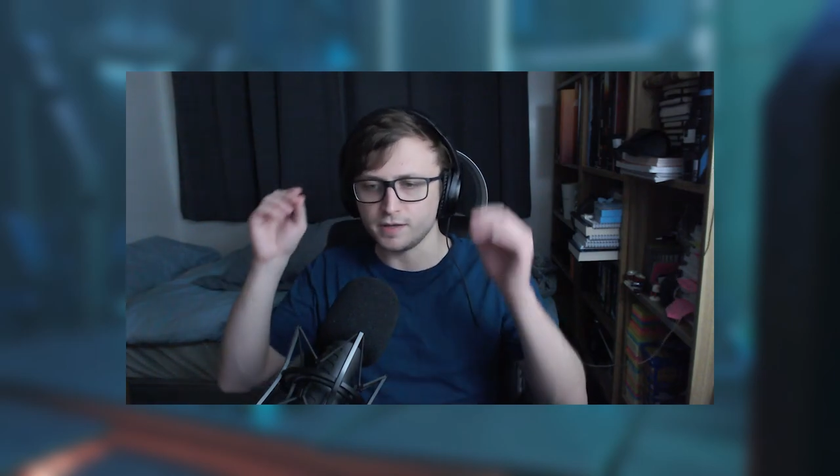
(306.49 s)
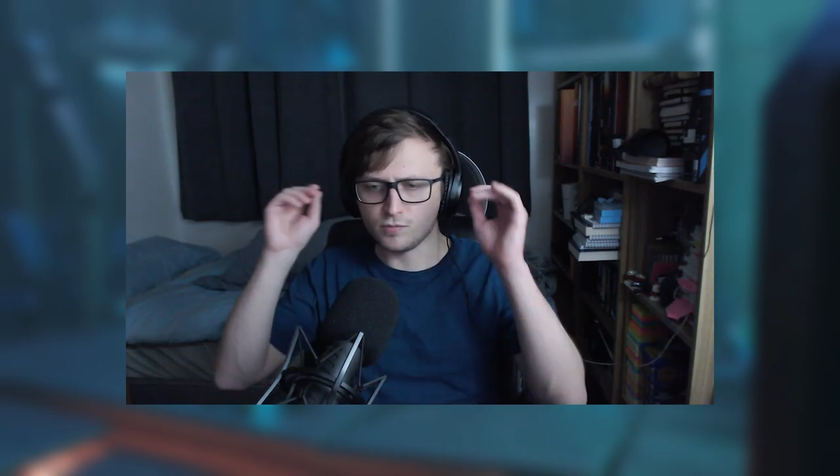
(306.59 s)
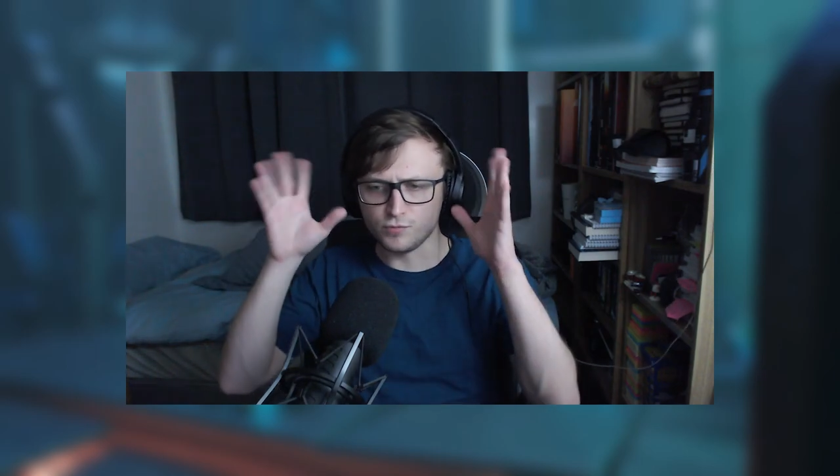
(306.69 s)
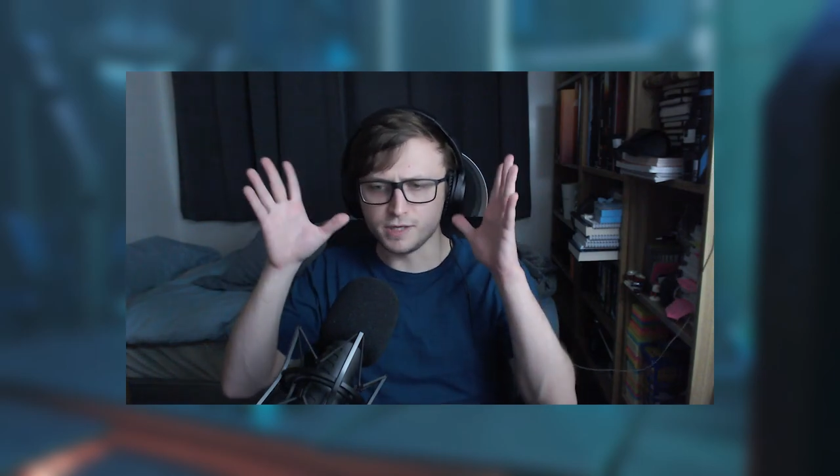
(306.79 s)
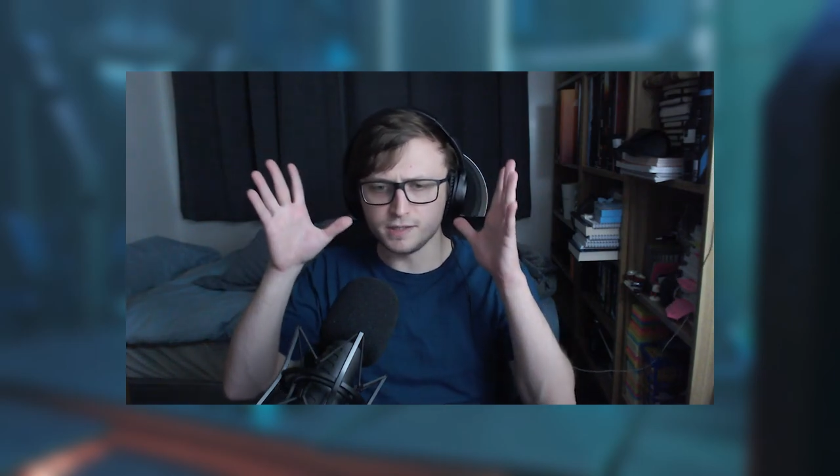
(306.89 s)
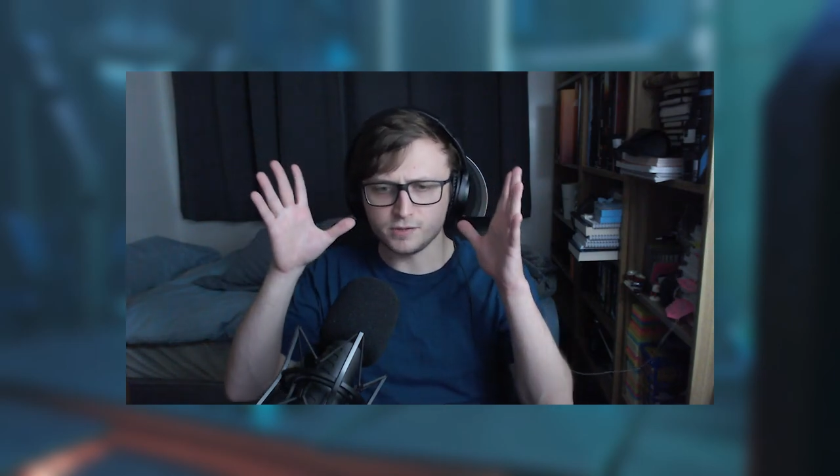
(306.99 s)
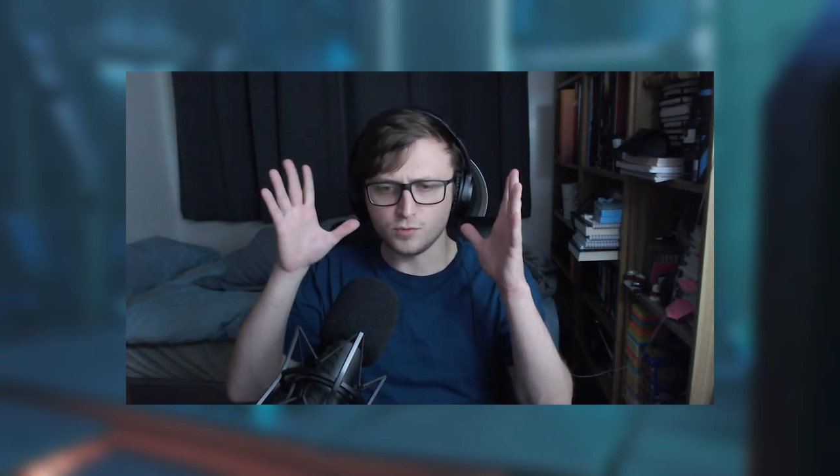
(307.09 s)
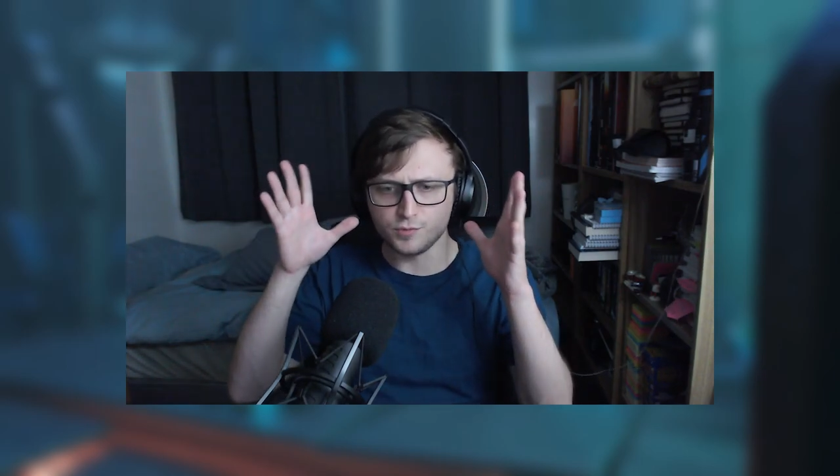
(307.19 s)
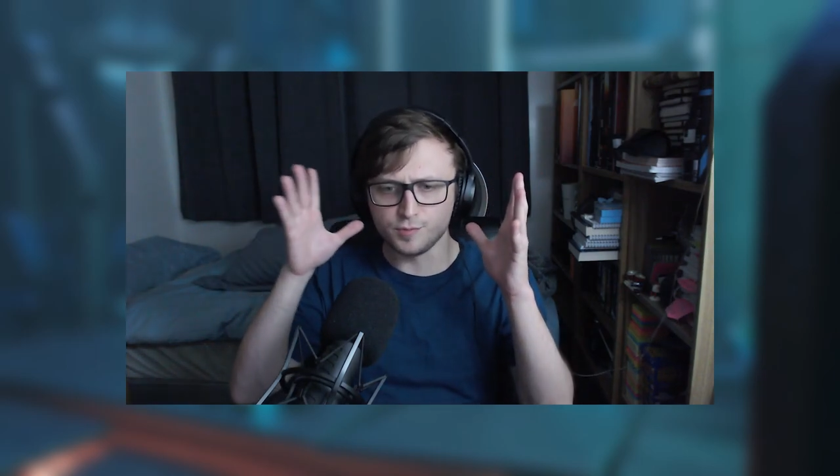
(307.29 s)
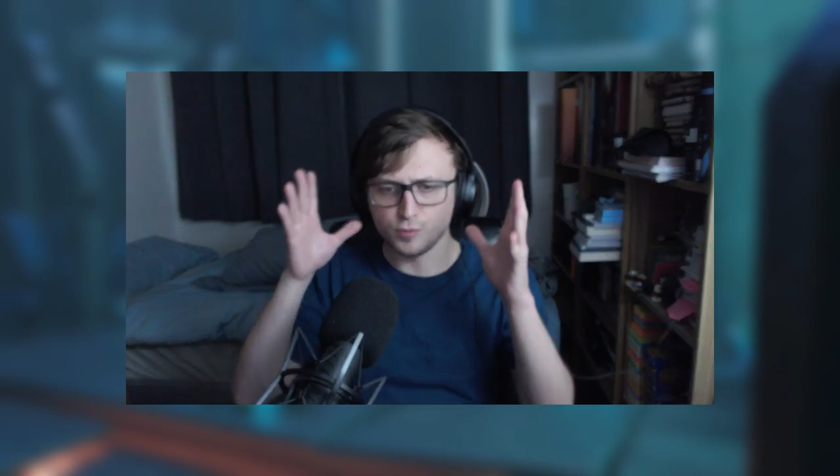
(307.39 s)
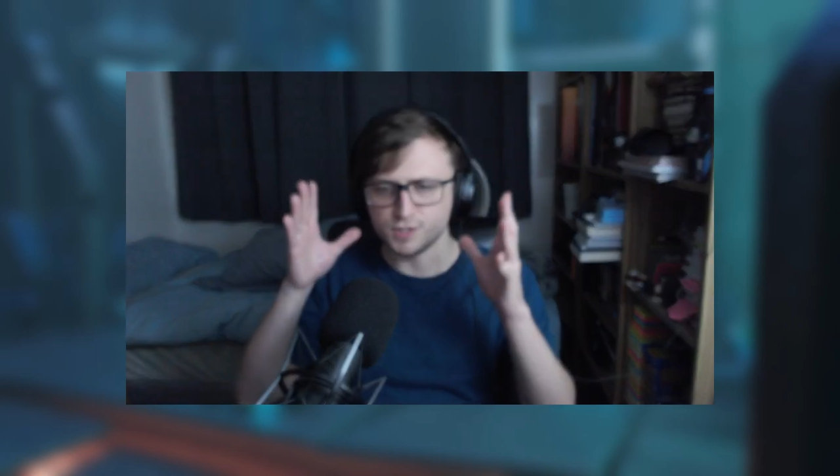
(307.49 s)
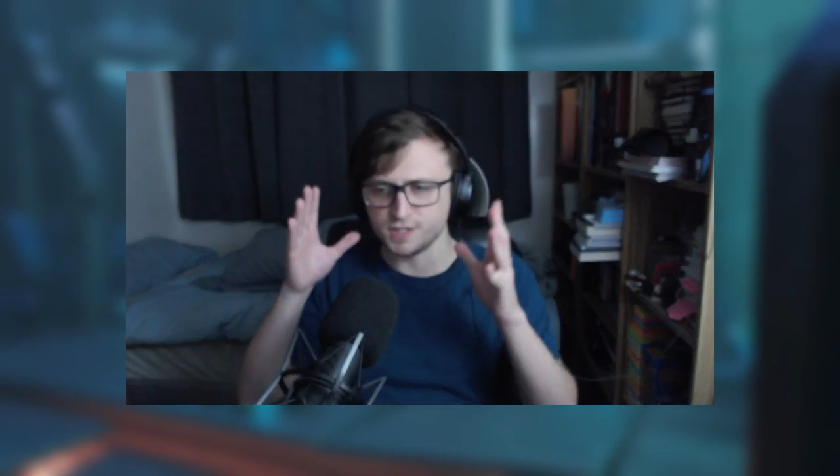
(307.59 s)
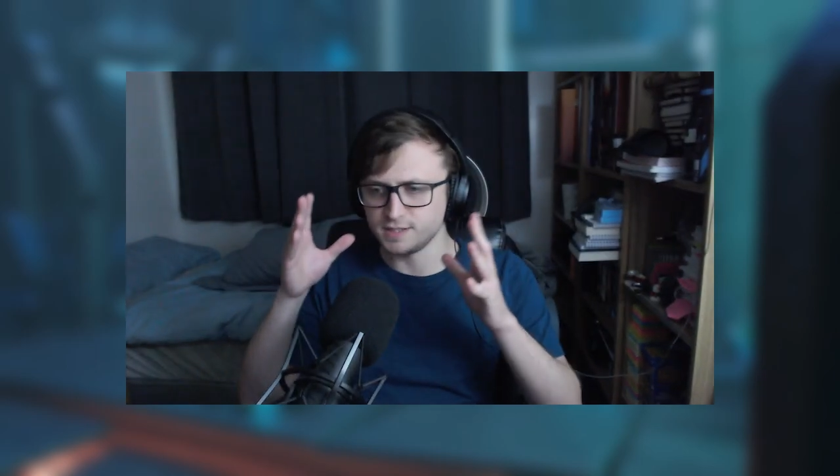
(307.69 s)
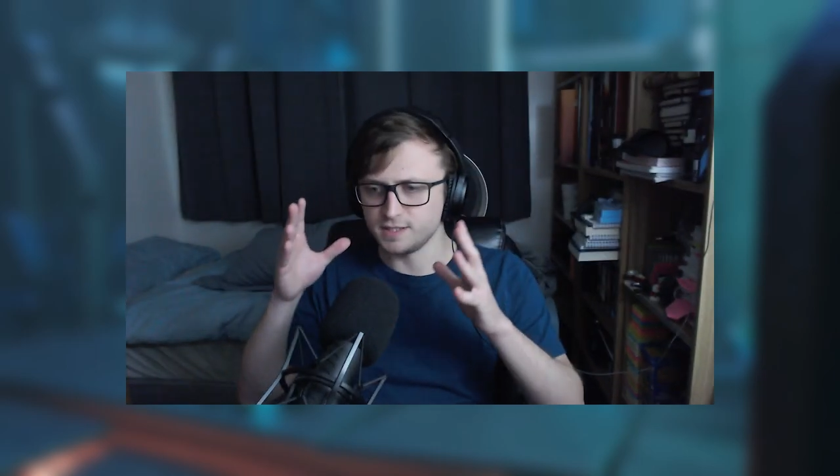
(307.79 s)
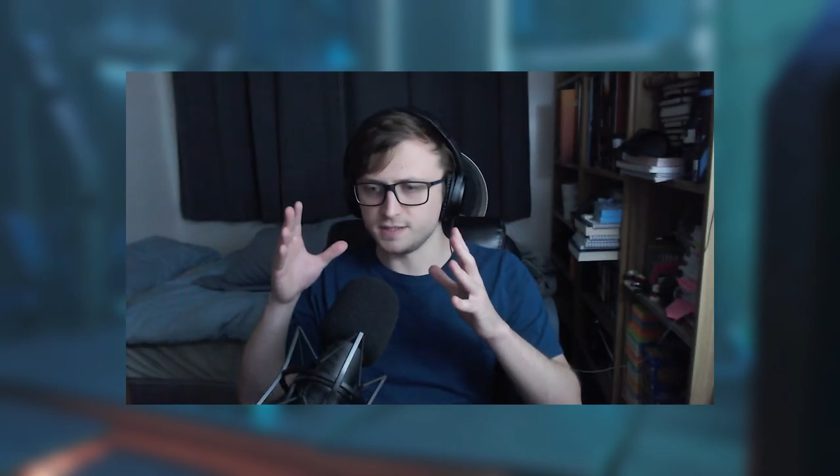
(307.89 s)
a really cool new
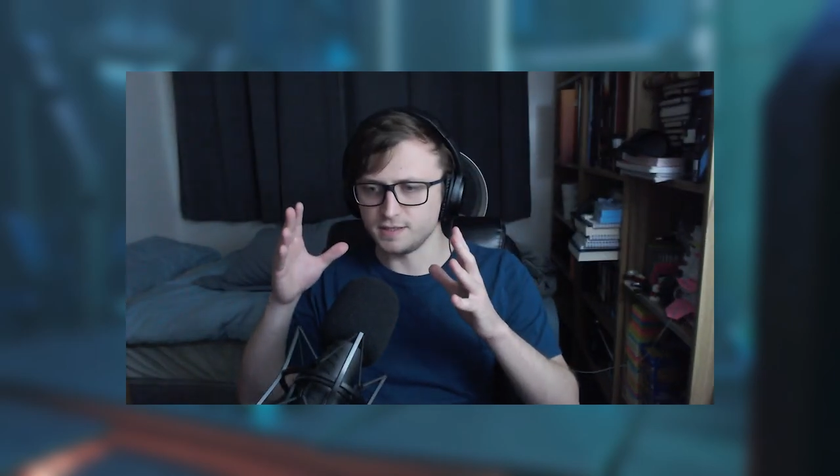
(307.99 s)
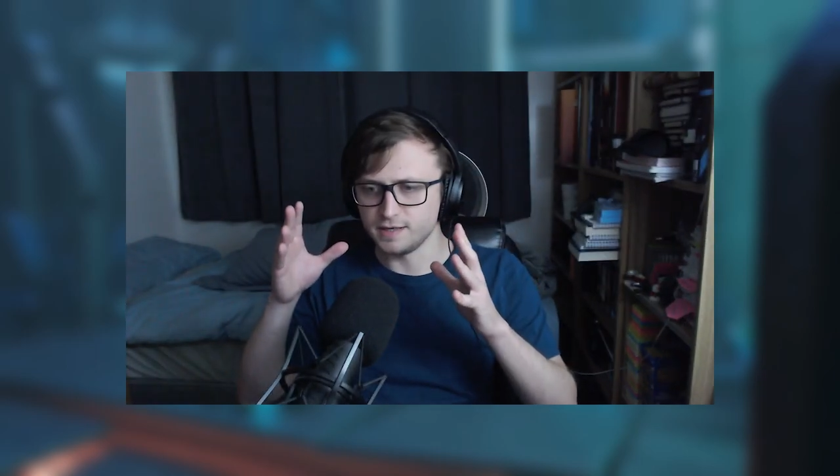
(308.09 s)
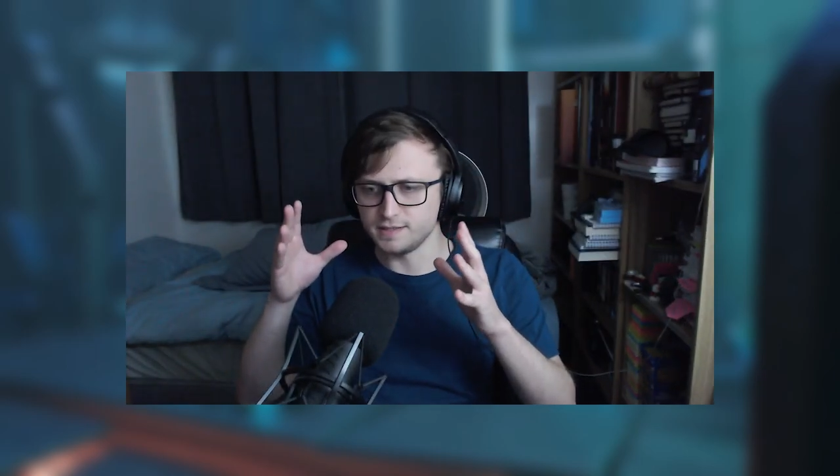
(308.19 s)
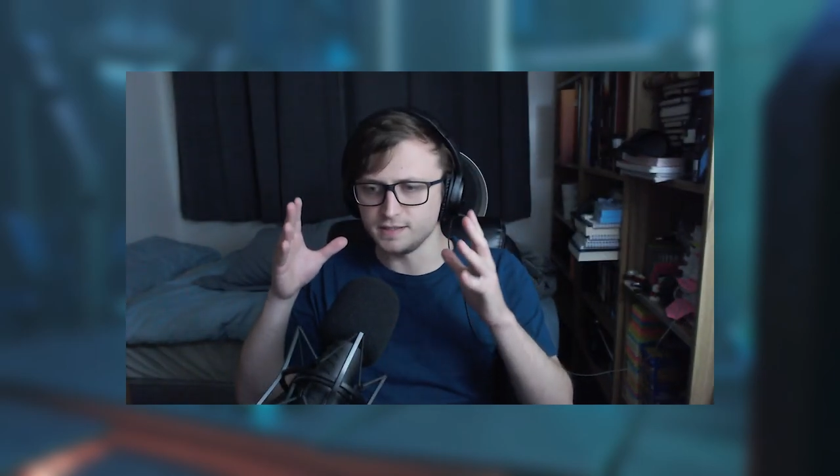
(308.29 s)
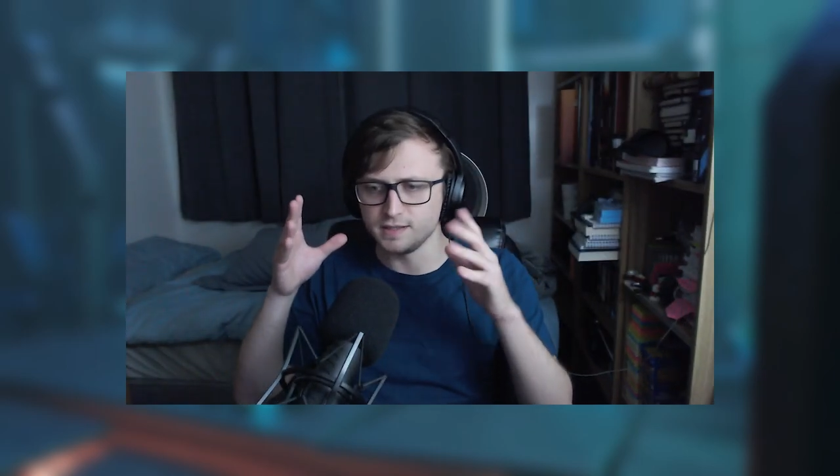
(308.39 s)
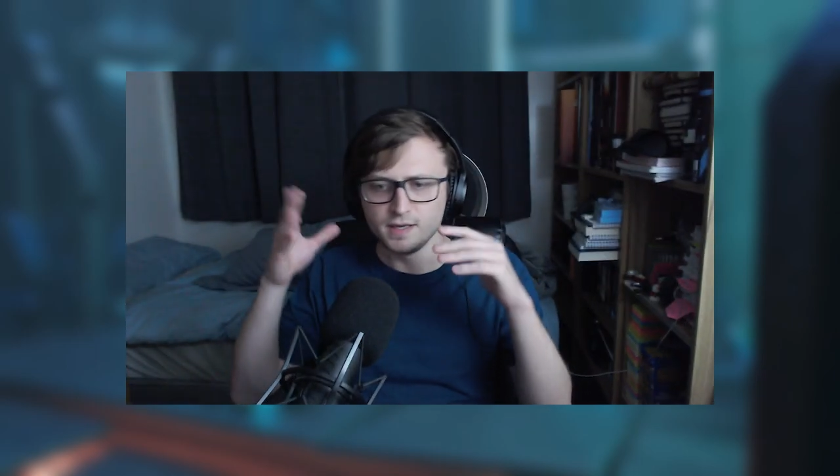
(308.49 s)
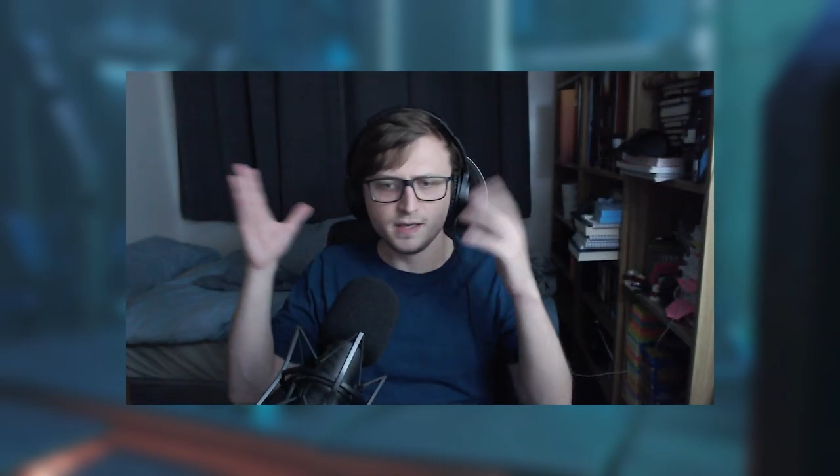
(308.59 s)
project idea